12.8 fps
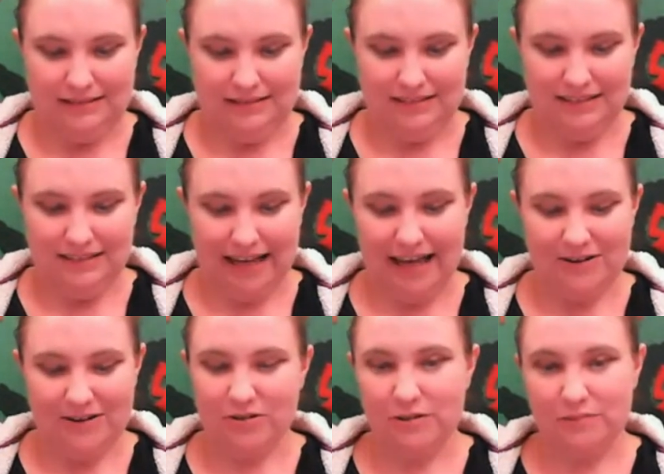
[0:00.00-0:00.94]

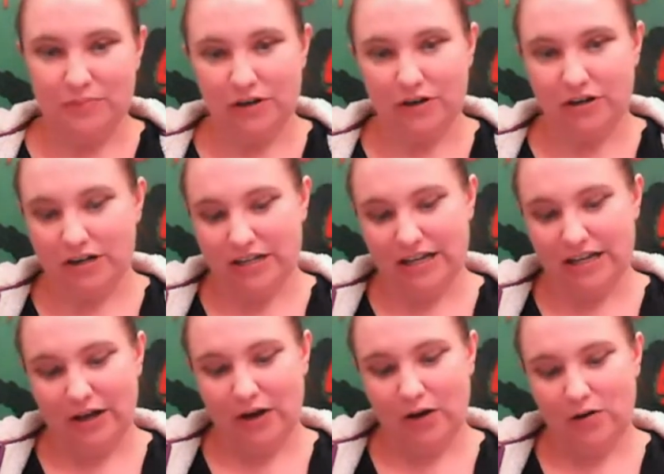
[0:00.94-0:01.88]
candles
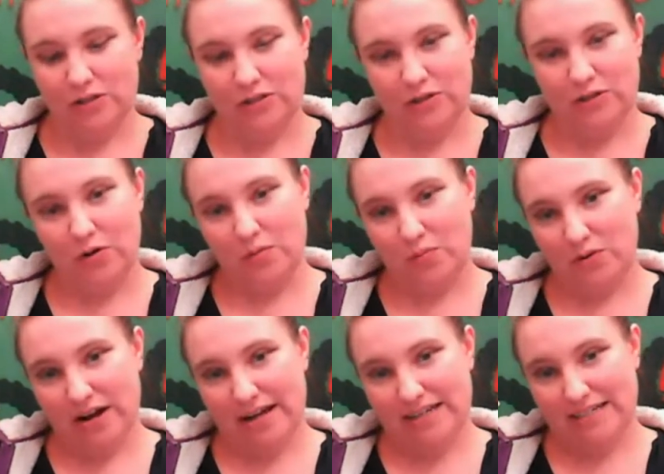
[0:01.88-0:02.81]
burning oh so
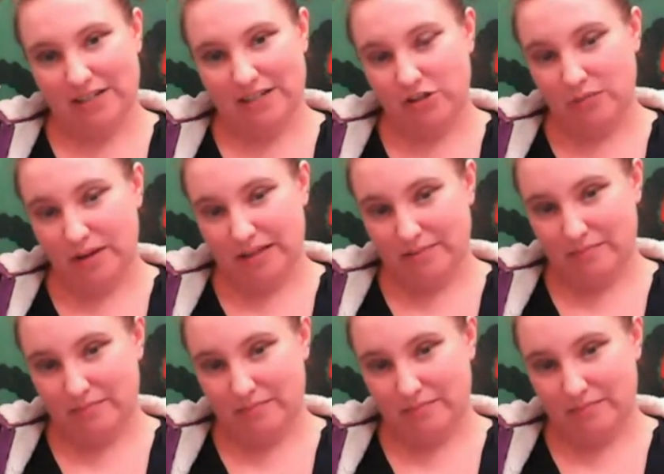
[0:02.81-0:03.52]
bright. Can you make them